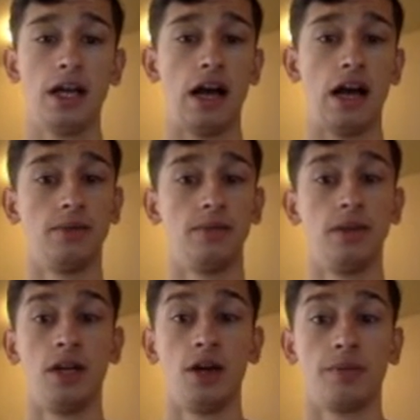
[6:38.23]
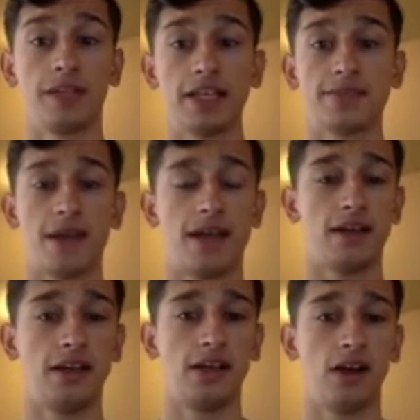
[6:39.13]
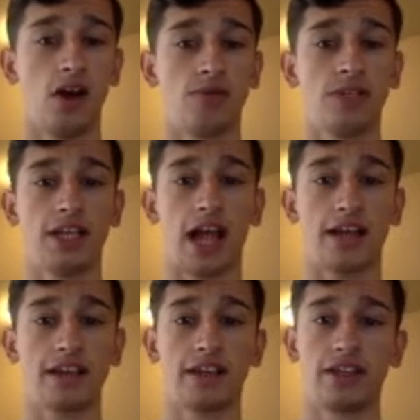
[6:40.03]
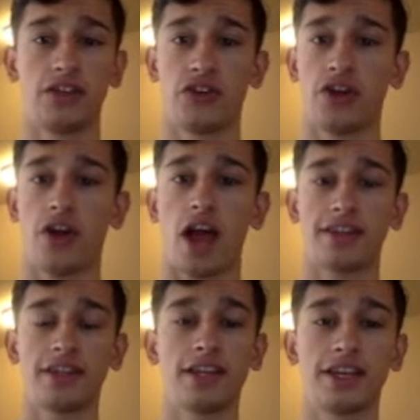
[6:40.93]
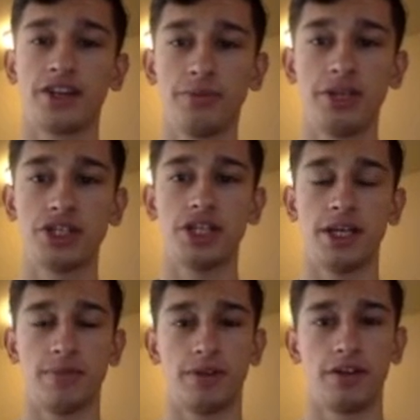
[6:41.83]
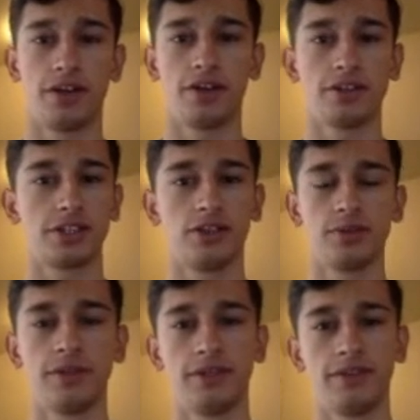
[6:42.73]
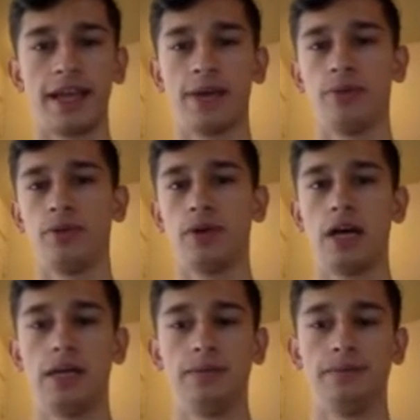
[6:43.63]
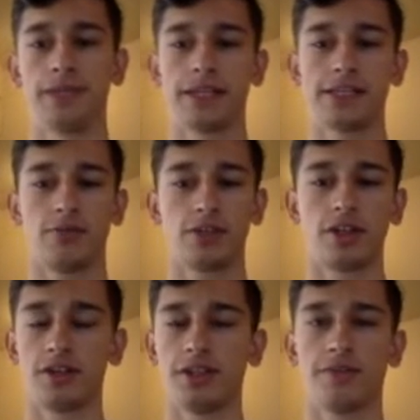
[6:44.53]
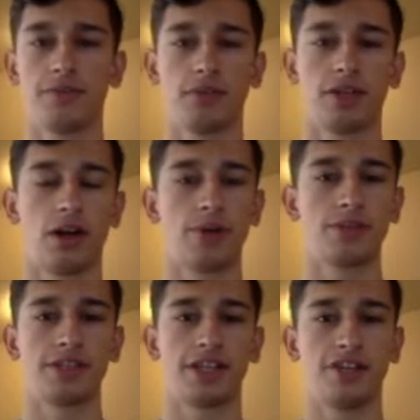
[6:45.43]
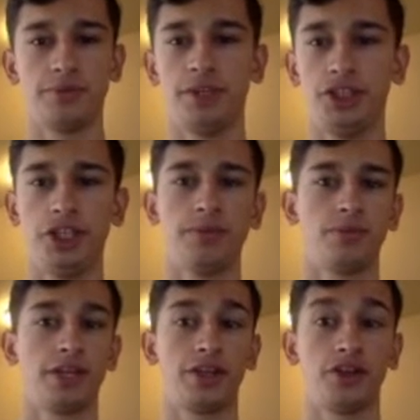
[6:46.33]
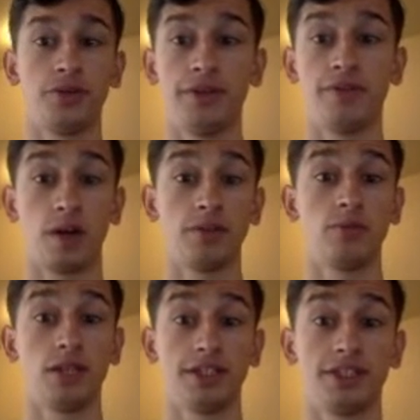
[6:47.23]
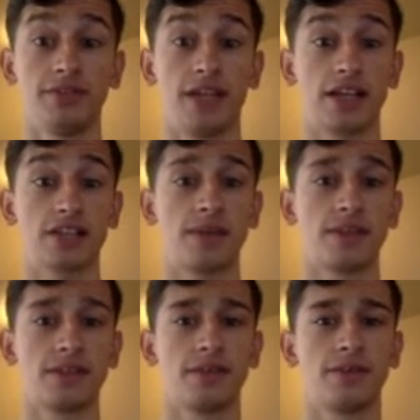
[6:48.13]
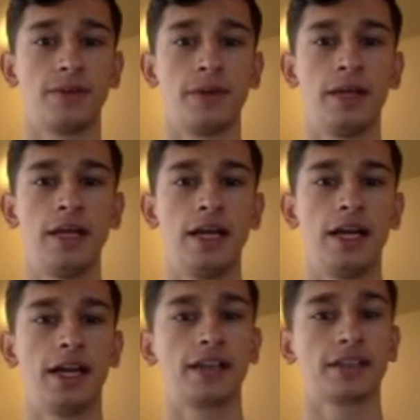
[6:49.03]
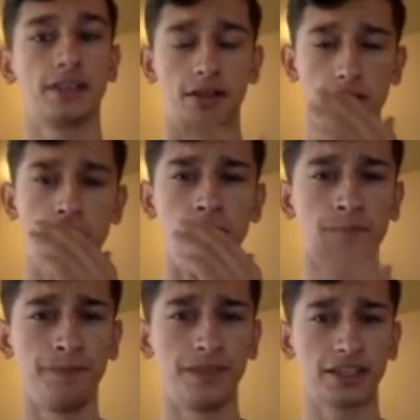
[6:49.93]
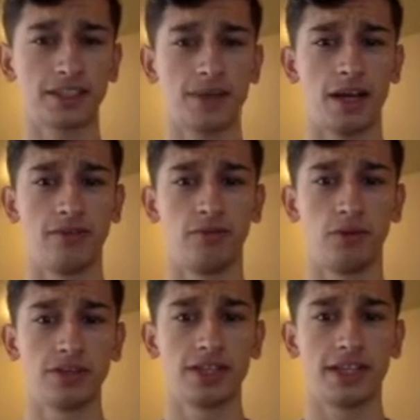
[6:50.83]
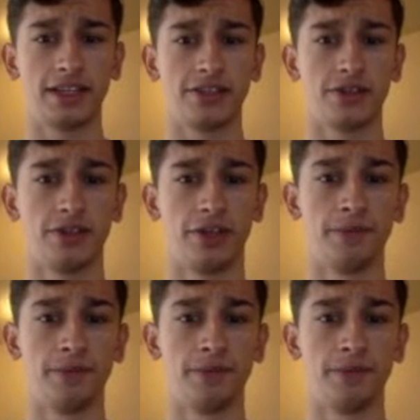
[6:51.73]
But that's Matt. Really, I think they could be cheap. It's a little bit of a gamble. Like I said, with all the different player options, they could be cheap or they could be relatively expensive. Next up, I have Wilson and Antonio.